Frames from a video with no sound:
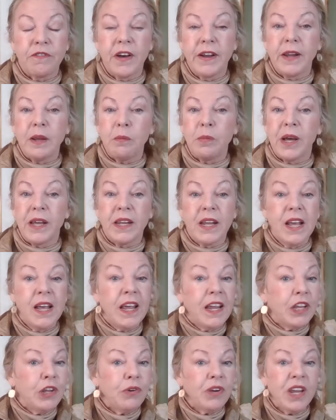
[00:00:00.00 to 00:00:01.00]
funny, but
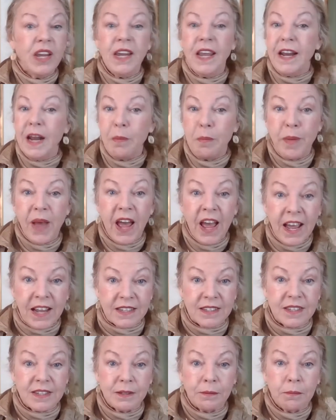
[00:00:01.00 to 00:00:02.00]
you can get a
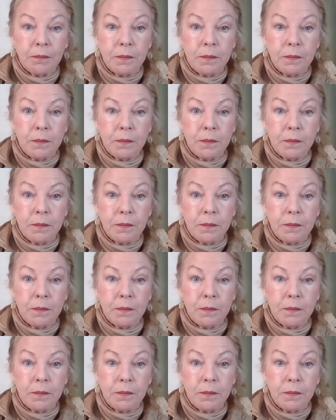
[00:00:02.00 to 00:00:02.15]
pet,